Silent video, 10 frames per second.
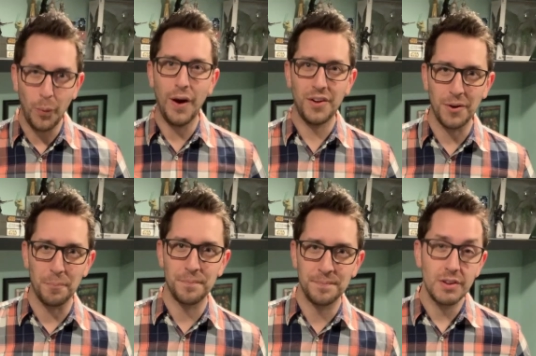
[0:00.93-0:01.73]

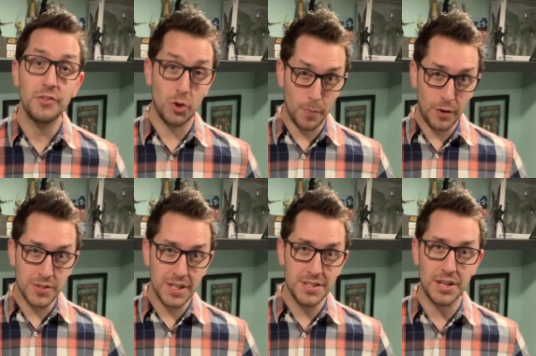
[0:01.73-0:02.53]
Welcome. So you're about
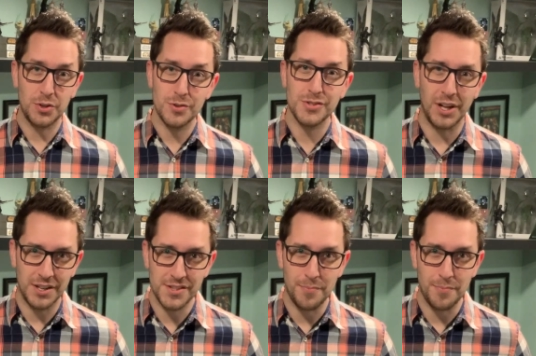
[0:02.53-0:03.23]
to continue your studies of